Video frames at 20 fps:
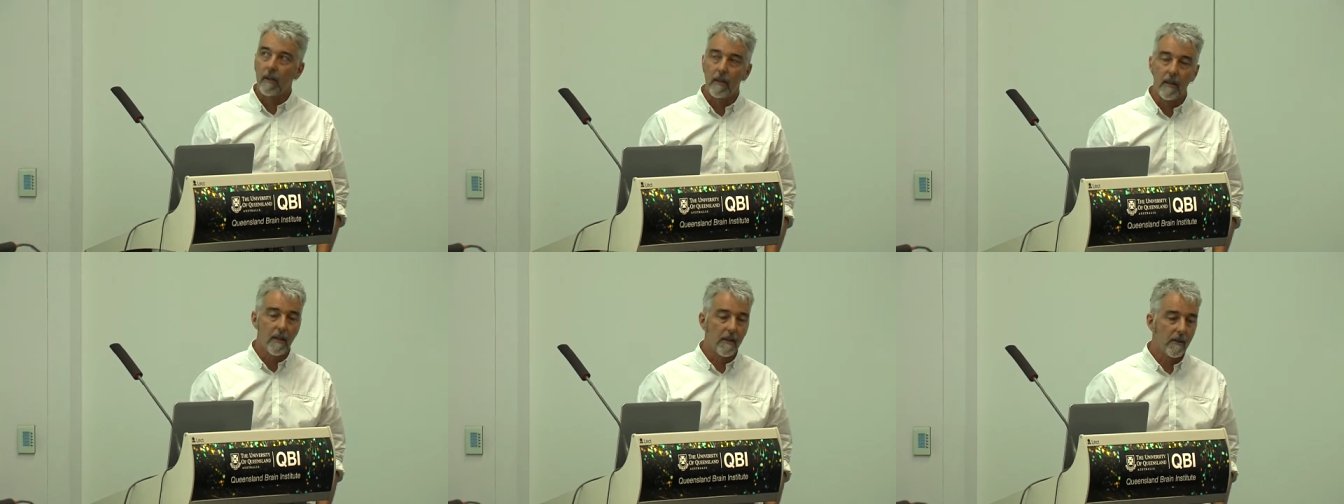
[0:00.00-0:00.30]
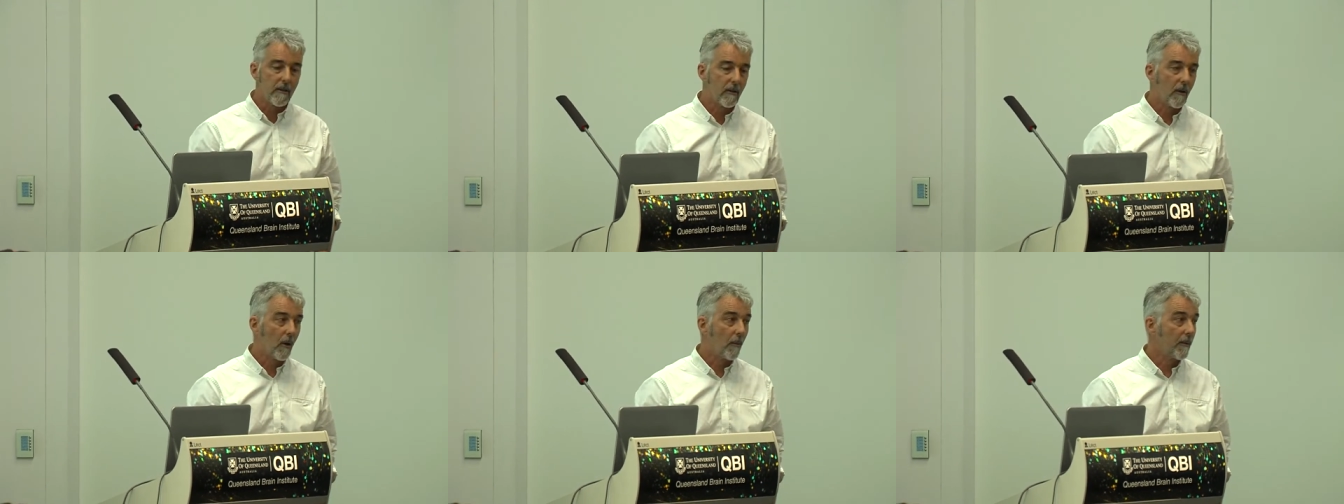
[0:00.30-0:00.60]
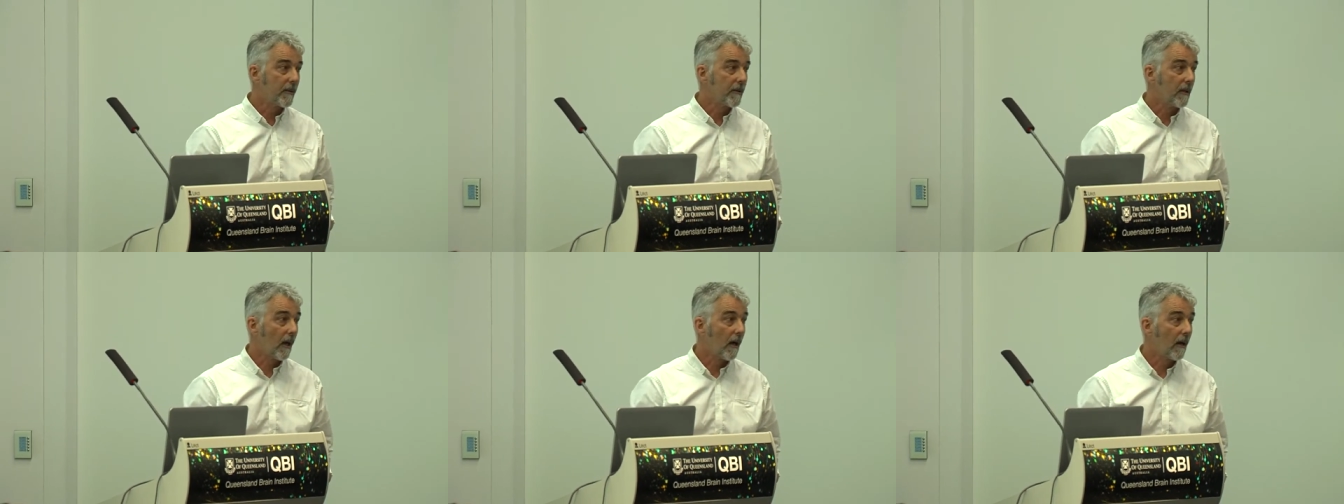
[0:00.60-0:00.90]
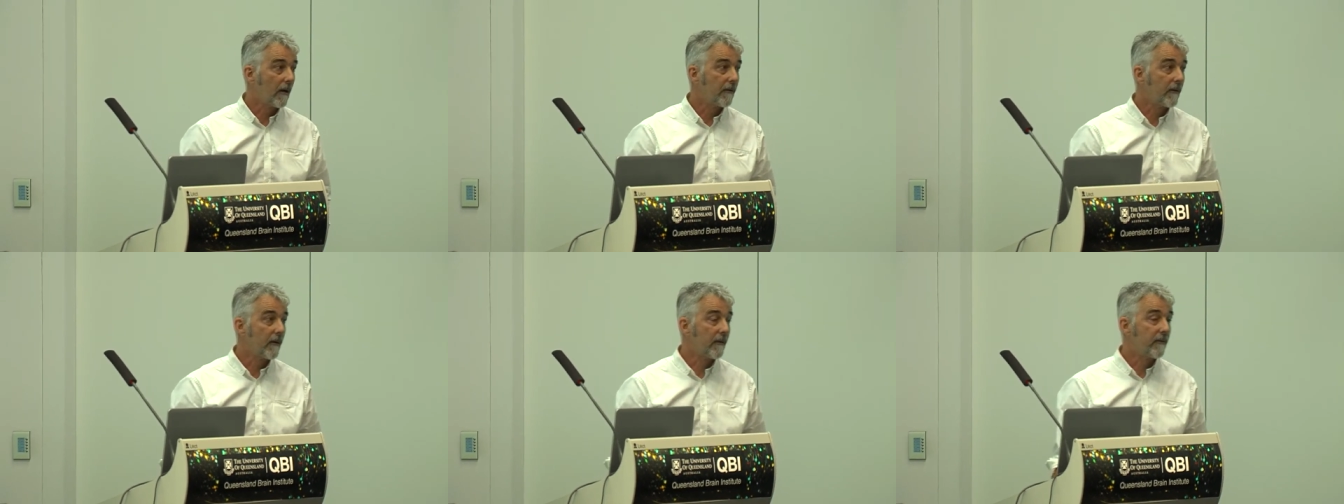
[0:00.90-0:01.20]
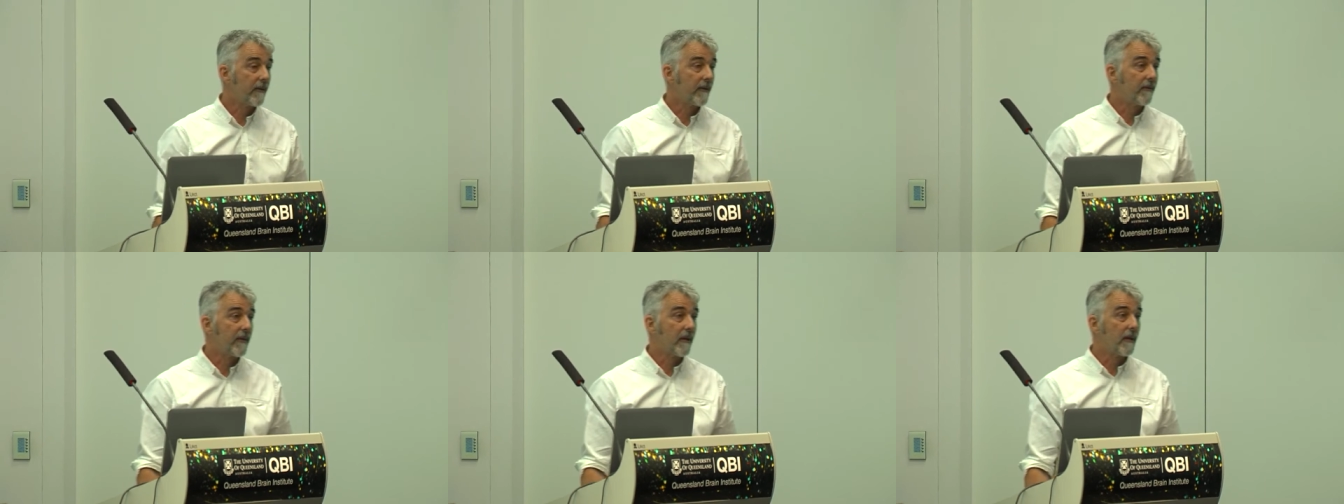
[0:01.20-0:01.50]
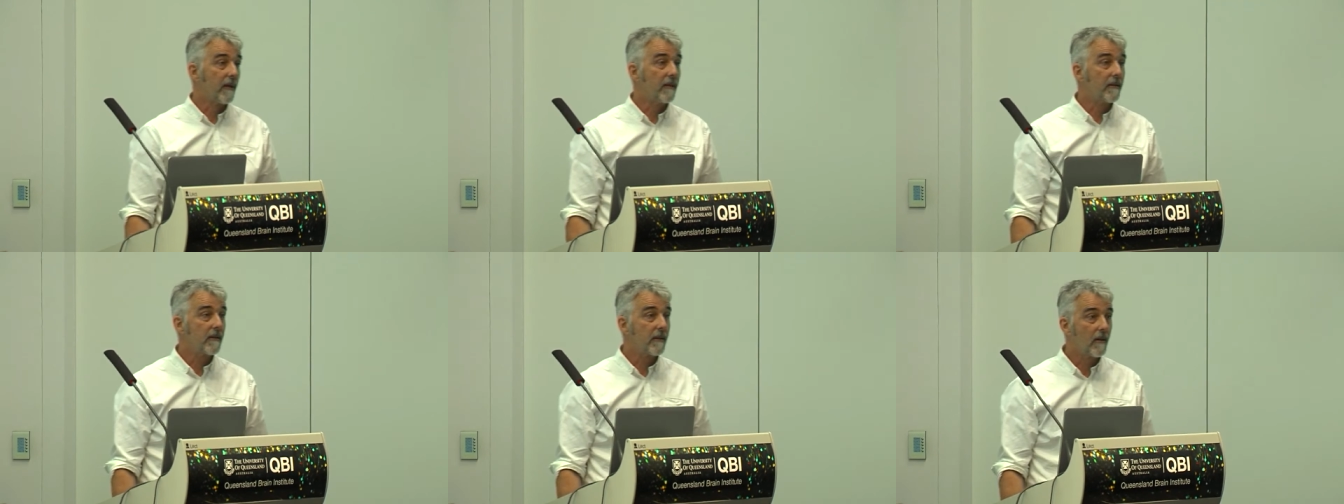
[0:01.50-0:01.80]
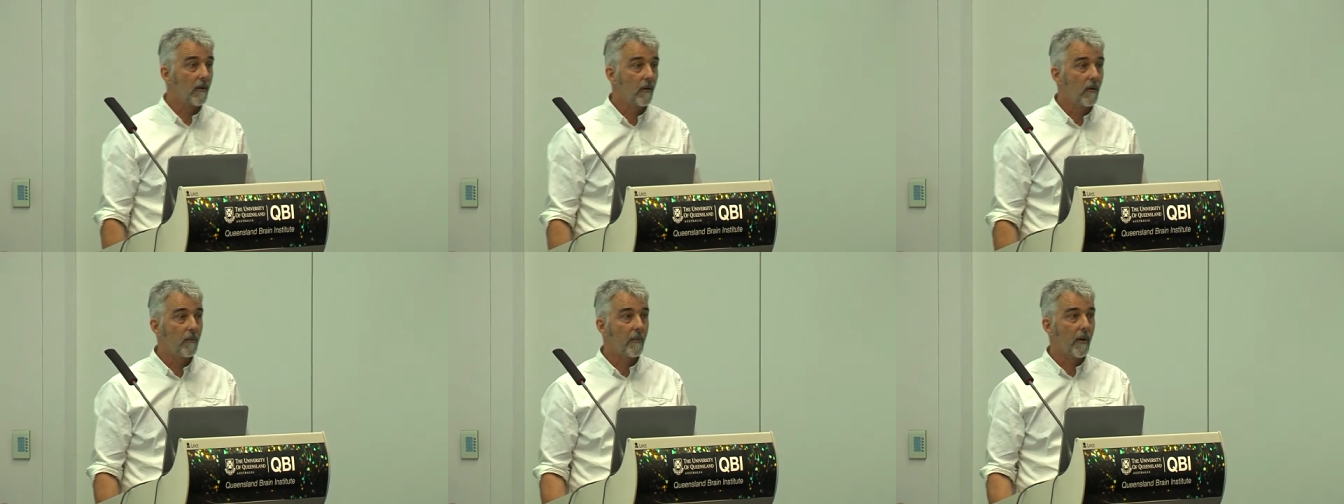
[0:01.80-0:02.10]
condition almost 150 years
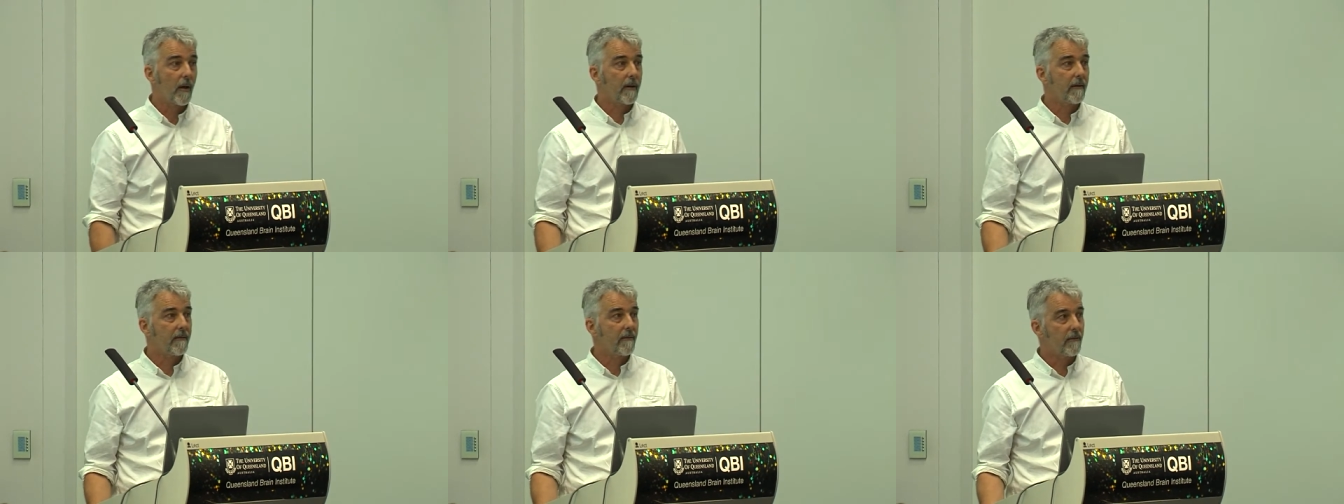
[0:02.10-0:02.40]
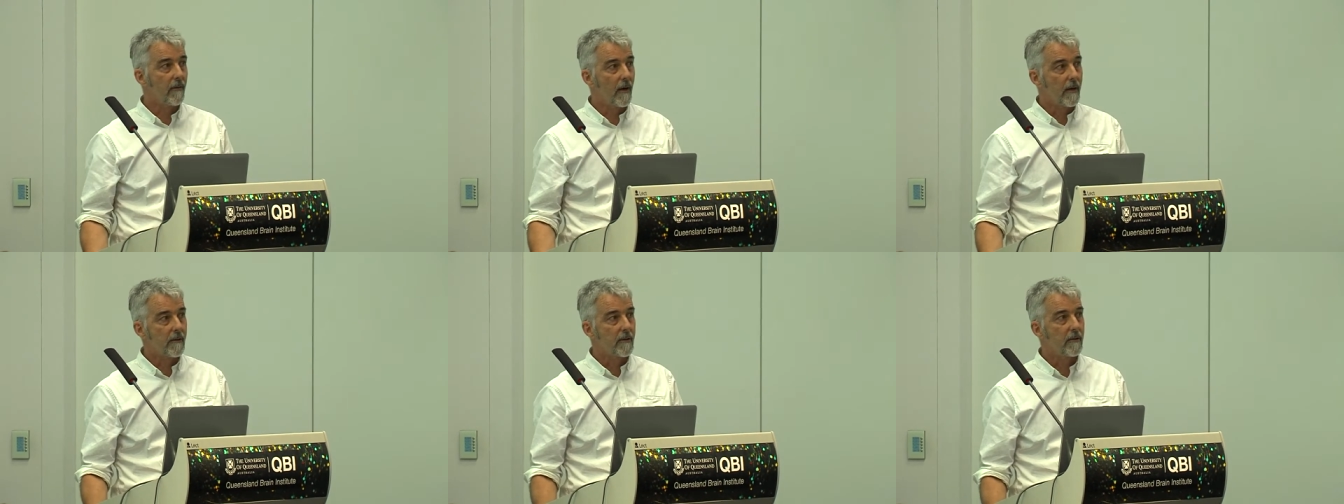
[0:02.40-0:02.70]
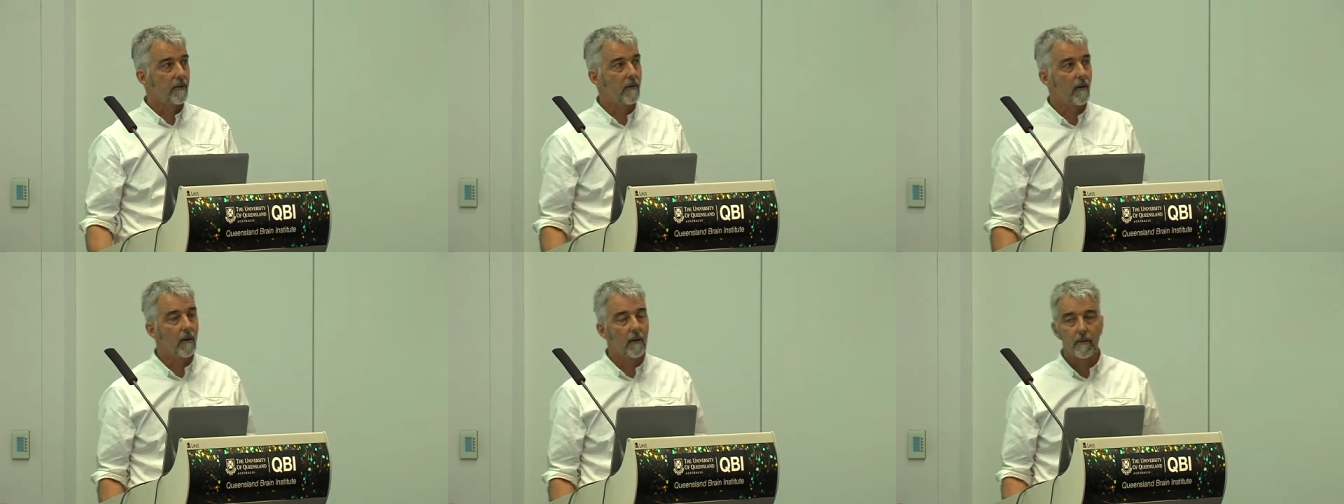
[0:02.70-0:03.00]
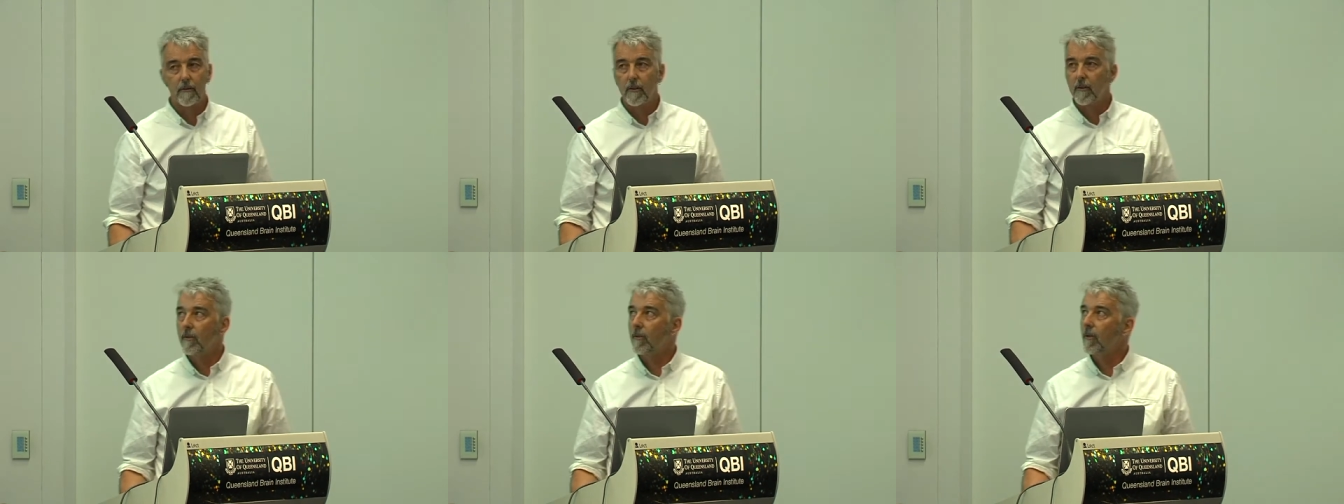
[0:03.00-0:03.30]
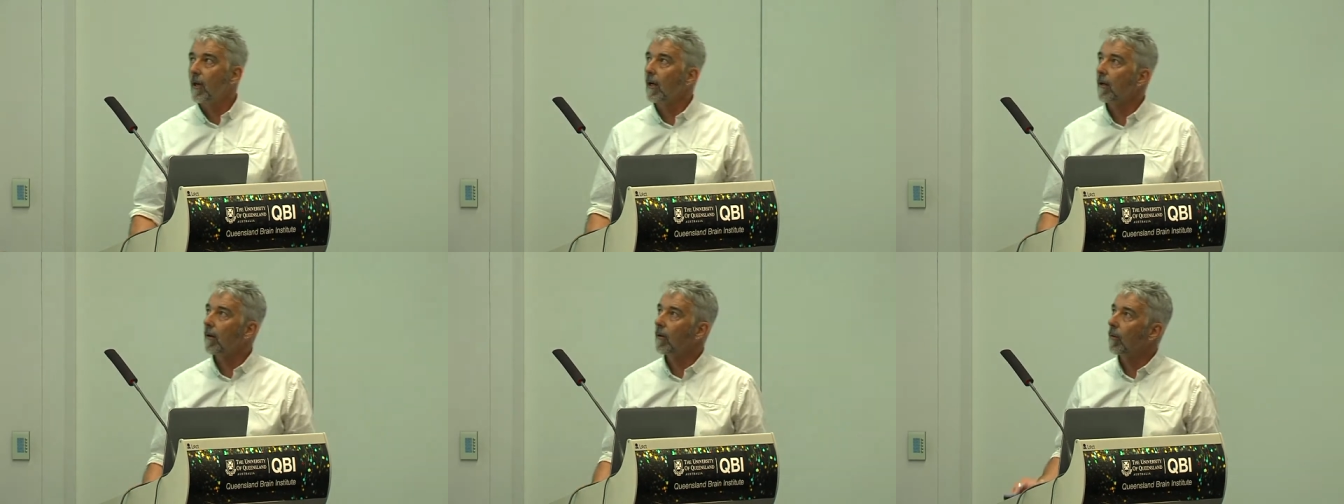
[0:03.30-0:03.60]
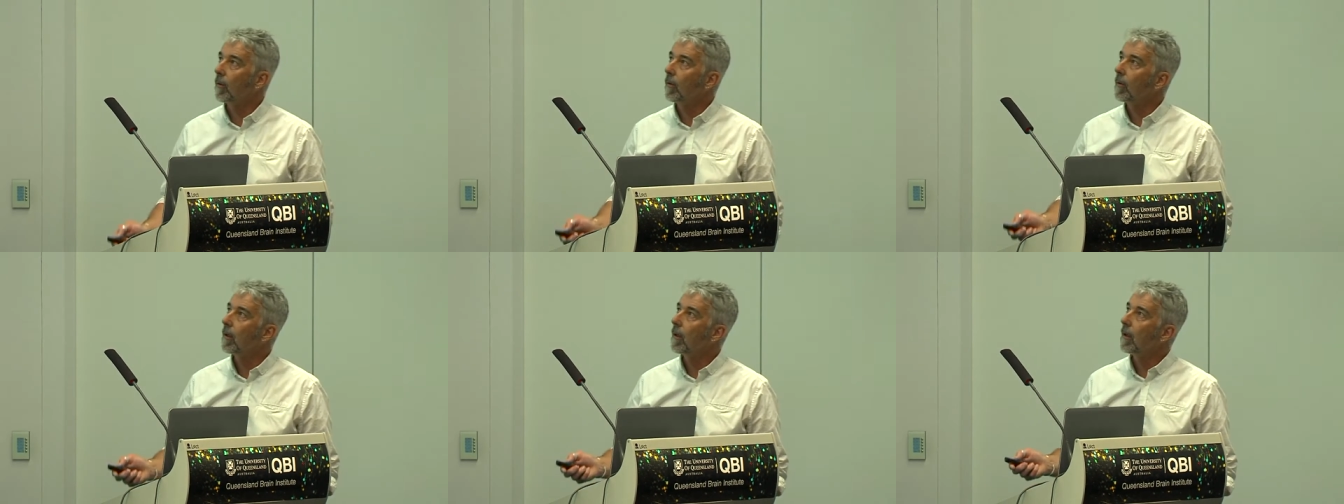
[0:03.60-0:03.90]
ago by the French neurologist Charcot.